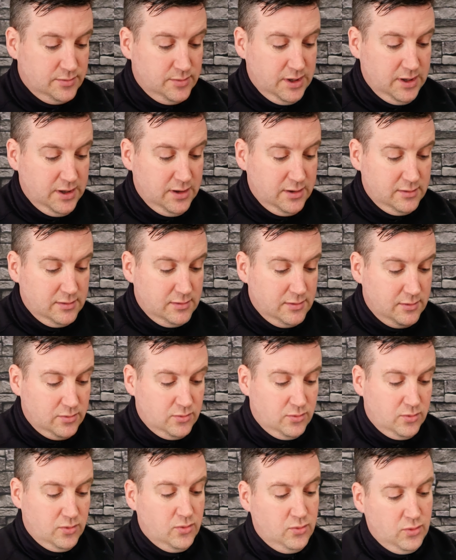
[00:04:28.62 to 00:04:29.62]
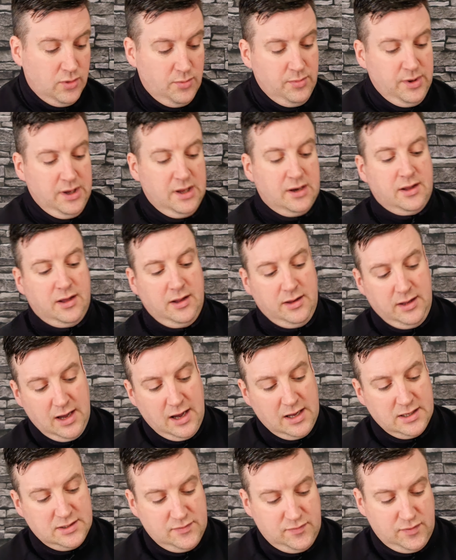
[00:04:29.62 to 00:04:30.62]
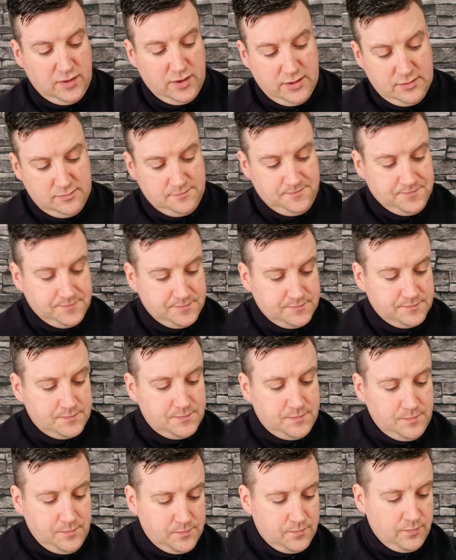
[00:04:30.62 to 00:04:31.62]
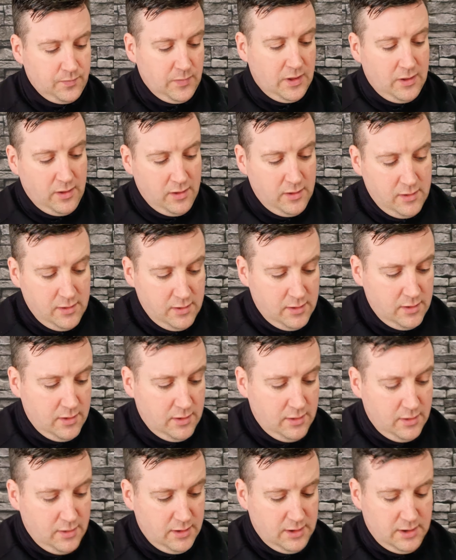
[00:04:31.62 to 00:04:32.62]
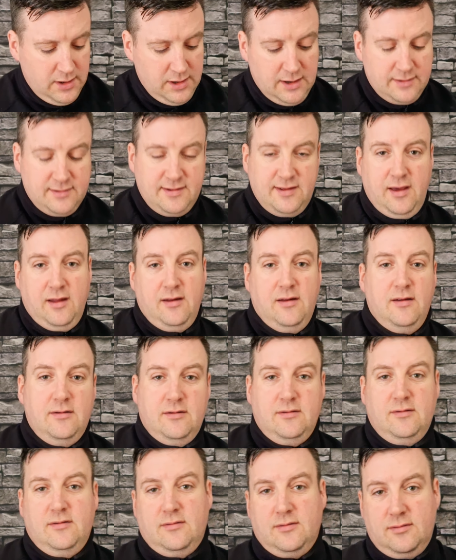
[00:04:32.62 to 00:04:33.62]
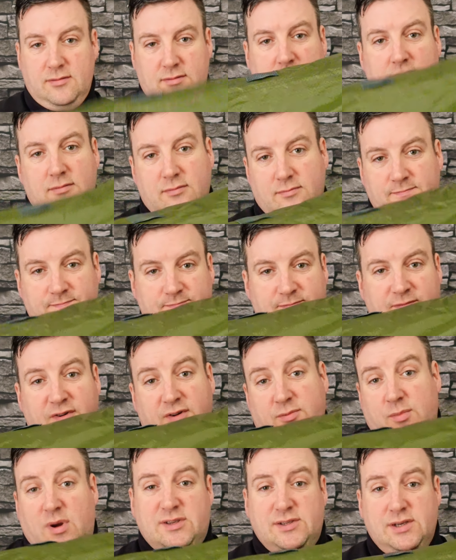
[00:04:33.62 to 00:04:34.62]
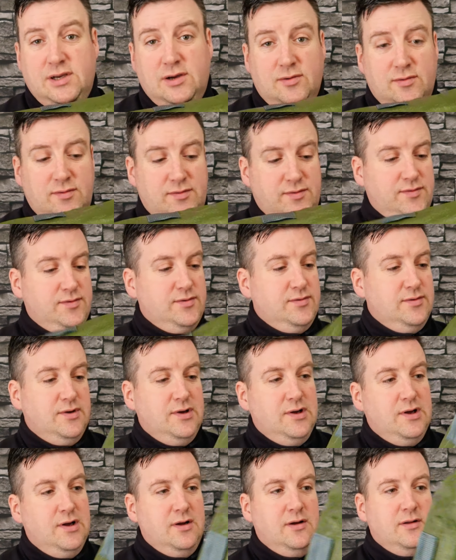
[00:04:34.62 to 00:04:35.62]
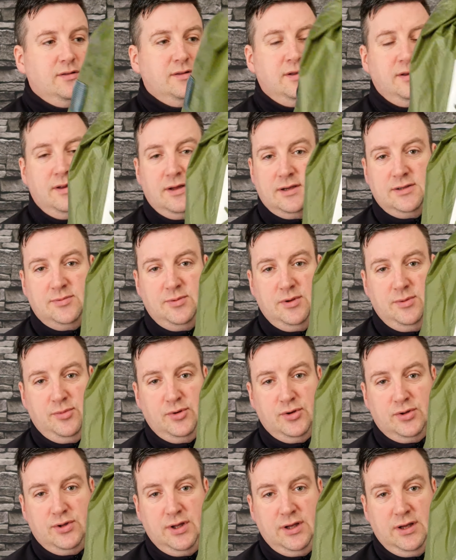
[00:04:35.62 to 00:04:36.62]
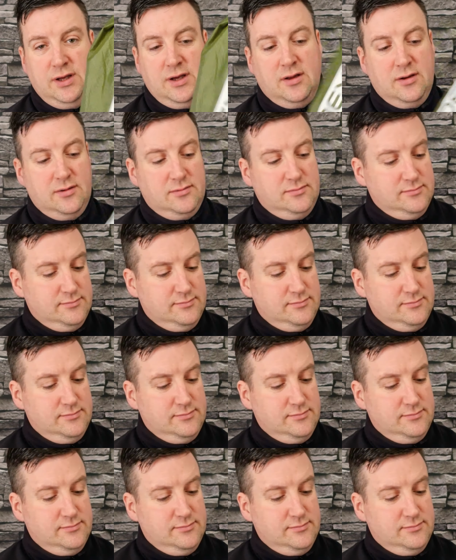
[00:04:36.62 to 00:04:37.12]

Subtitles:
almighty, what more can you ask for in a tent for myself than this wee beauty here?